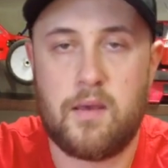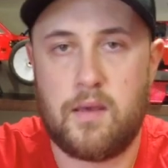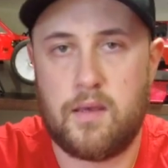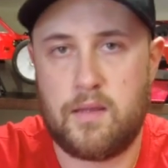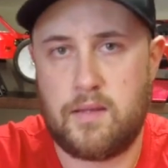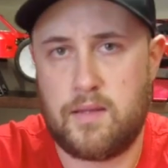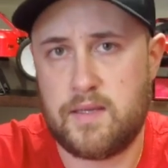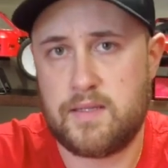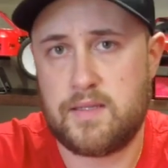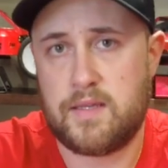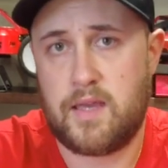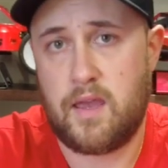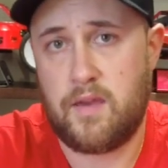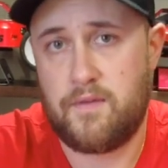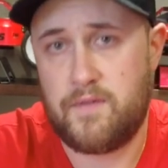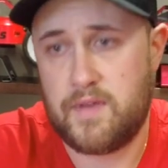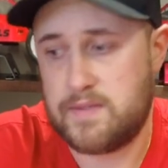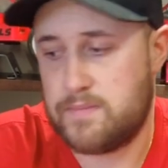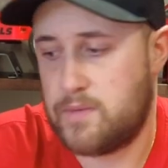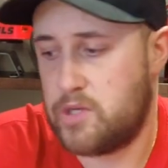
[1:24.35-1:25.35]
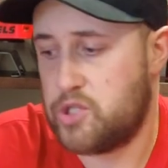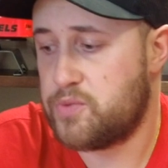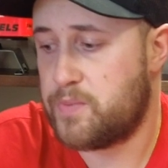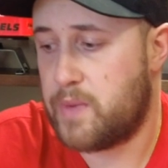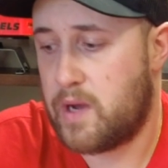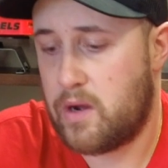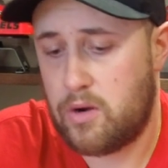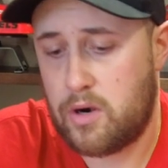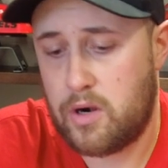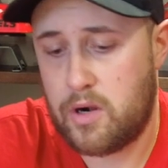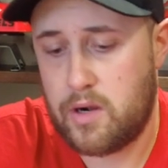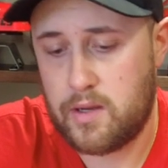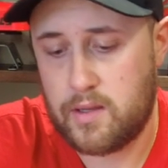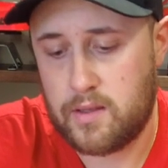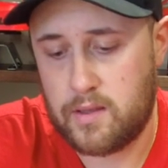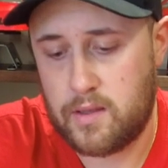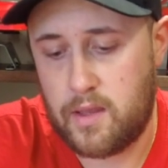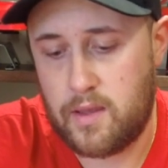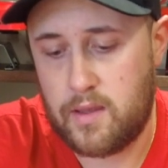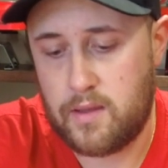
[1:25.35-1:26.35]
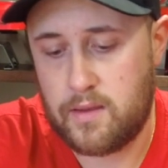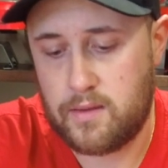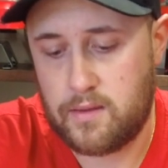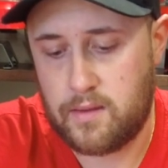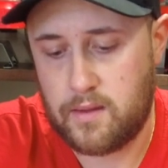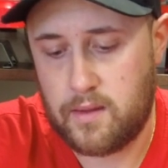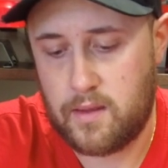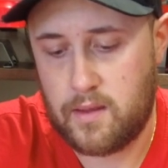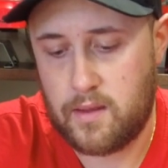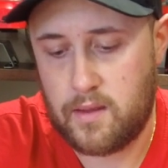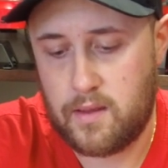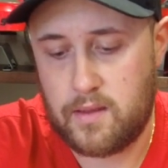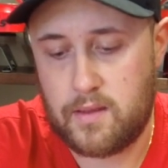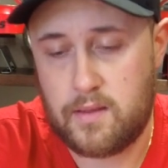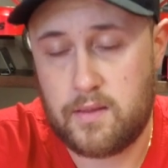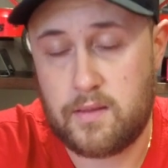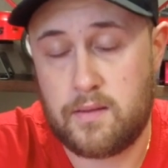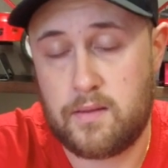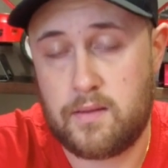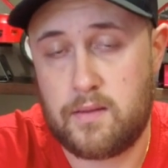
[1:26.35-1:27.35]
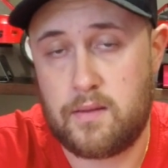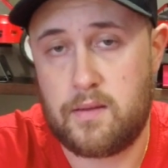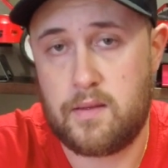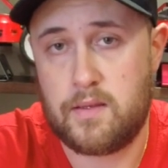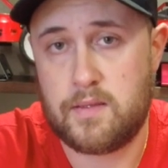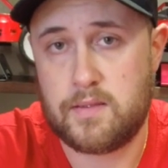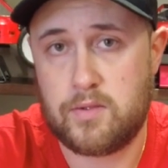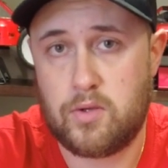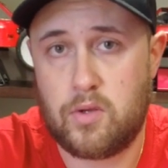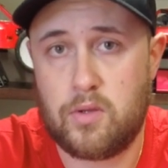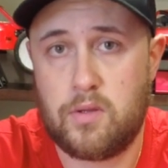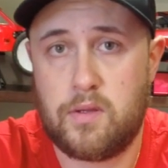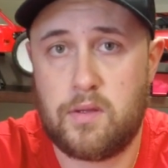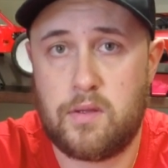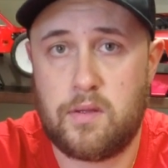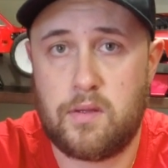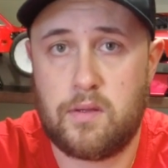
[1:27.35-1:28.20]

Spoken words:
It doesn't have as much power, and it is not